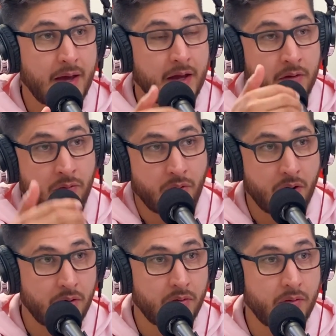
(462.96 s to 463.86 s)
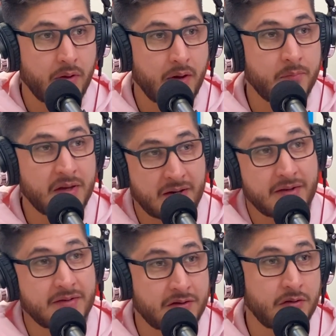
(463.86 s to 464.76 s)
and grow
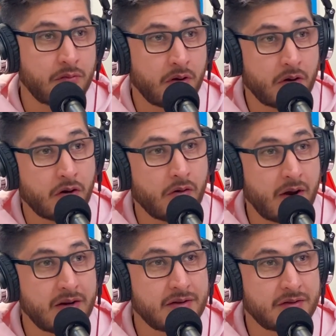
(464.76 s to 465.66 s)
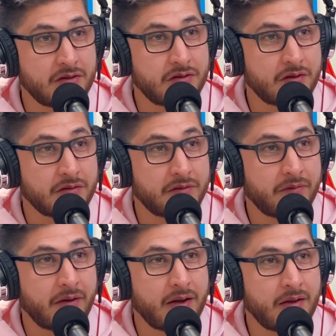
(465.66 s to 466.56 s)
because you were courageous and you chose to
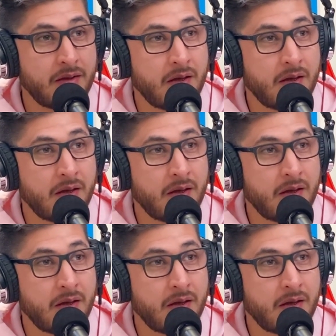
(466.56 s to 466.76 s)
fight.